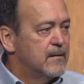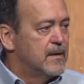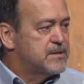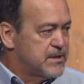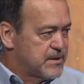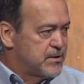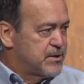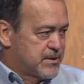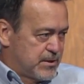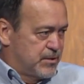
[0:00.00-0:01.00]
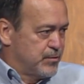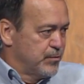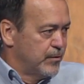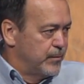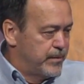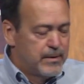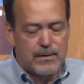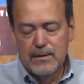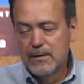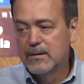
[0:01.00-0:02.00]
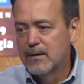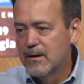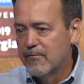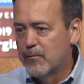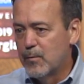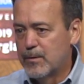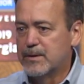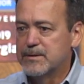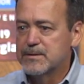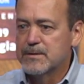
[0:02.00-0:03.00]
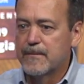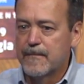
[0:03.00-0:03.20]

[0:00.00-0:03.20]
This isn't just a troop of boys.